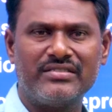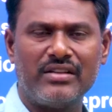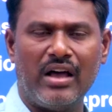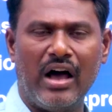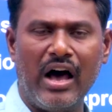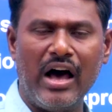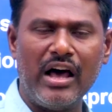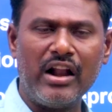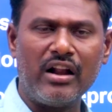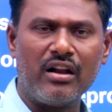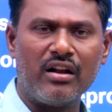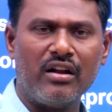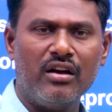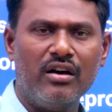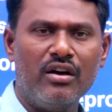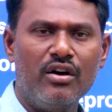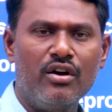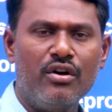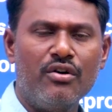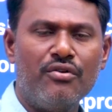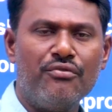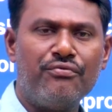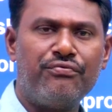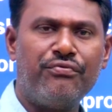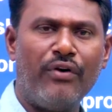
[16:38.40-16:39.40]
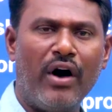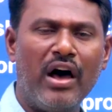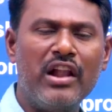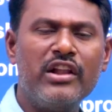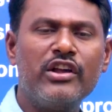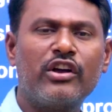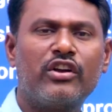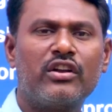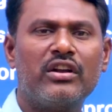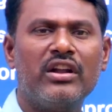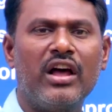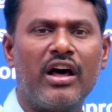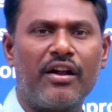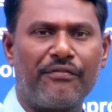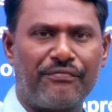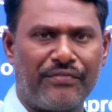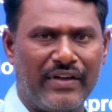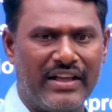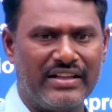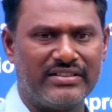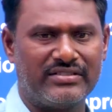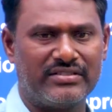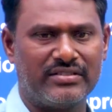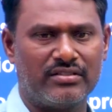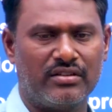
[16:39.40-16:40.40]
or follicular
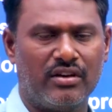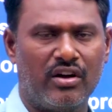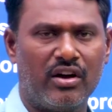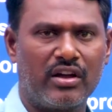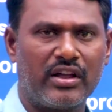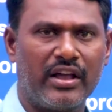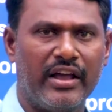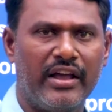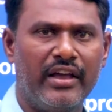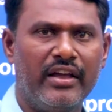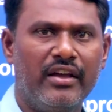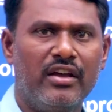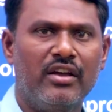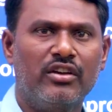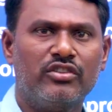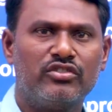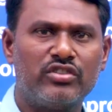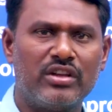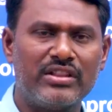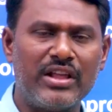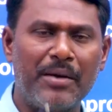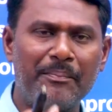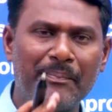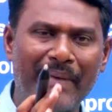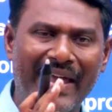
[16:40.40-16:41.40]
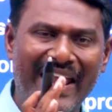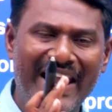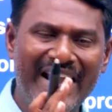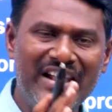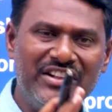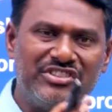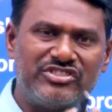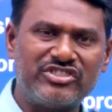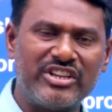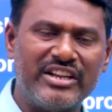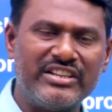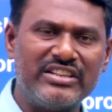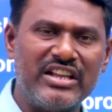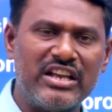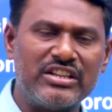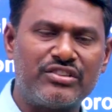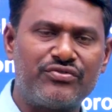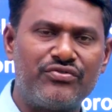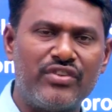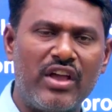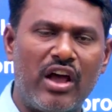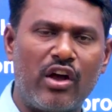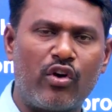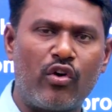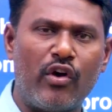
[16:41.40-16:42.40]
phase. Okay. So the main changes
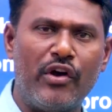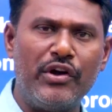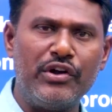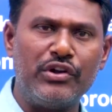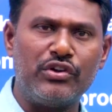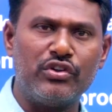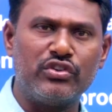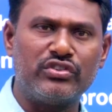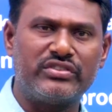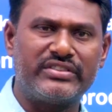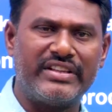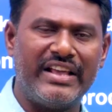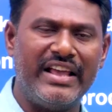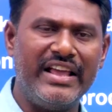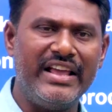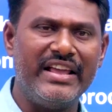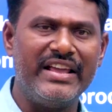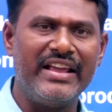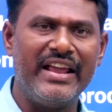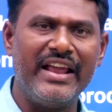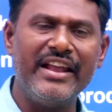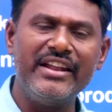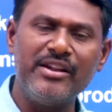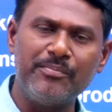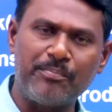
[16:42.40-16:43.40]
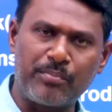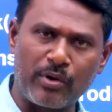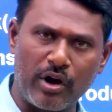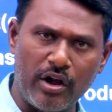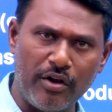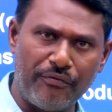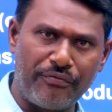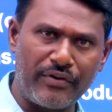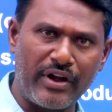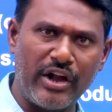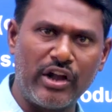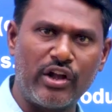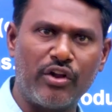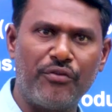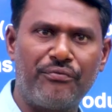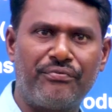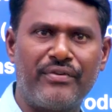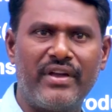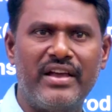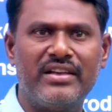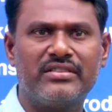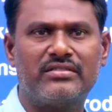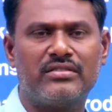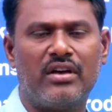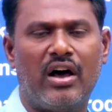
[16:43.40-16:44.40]
we are going to see in proliferative
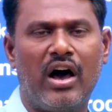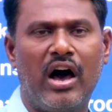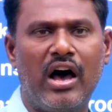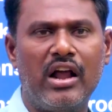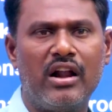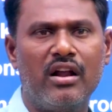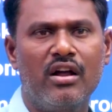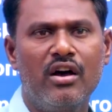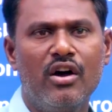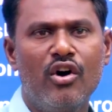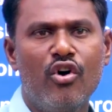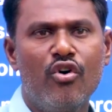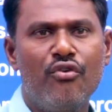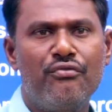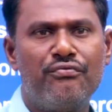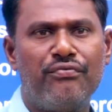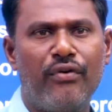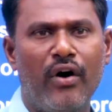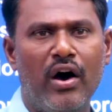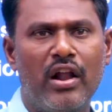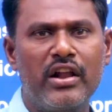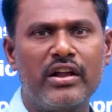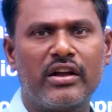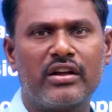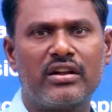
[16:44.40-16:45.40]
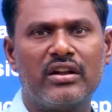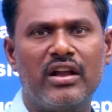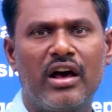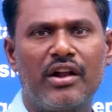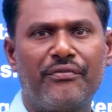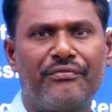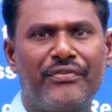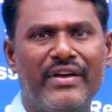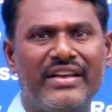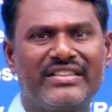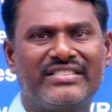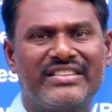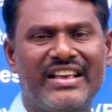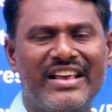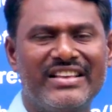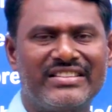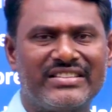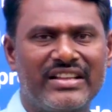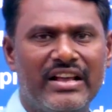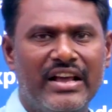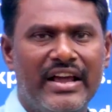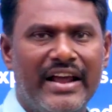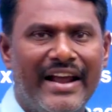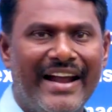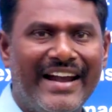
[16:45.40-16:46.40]
phase or follicular phase is,
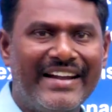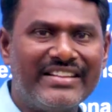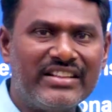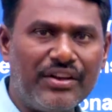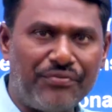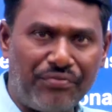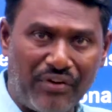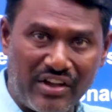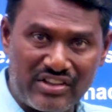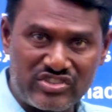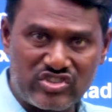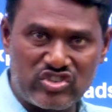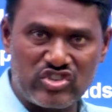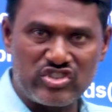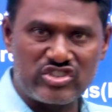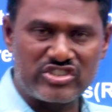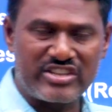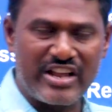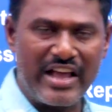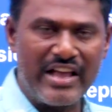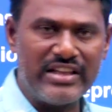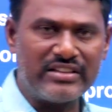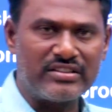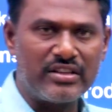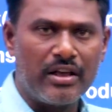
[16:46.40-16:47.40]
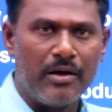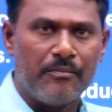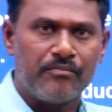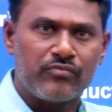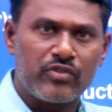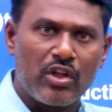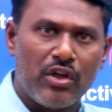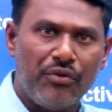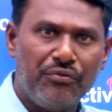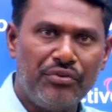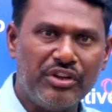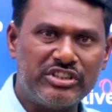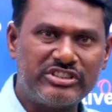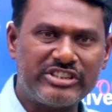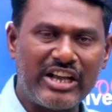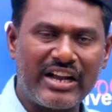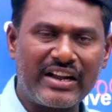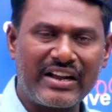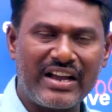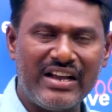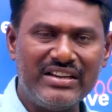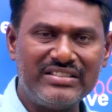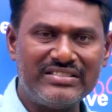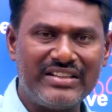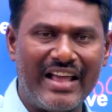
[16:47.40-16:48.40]
it is the first stage which
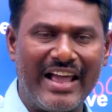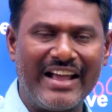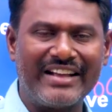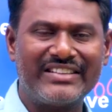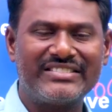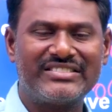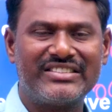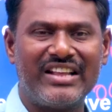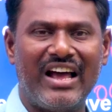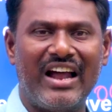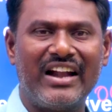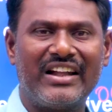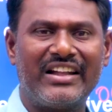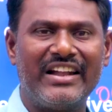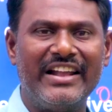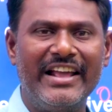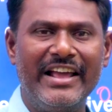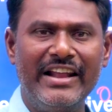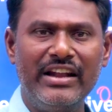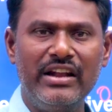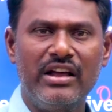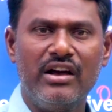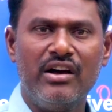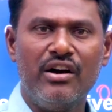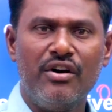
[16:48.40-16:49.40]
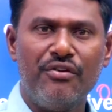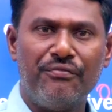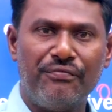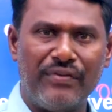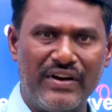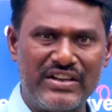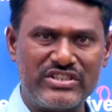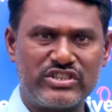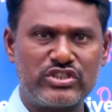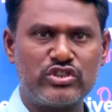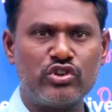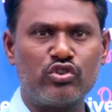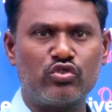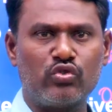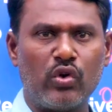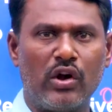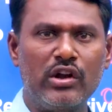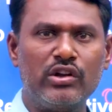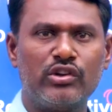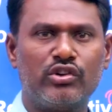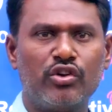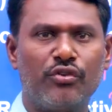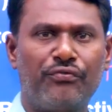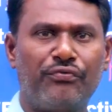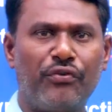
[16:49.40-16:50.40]
occurs exactly in first
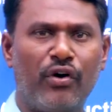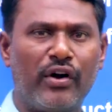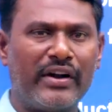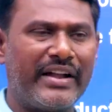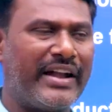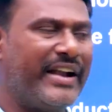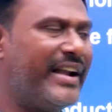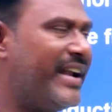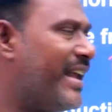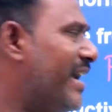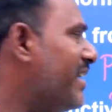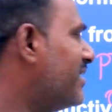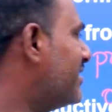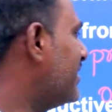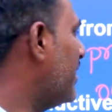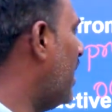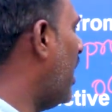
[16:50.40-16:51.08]
12 to 14 days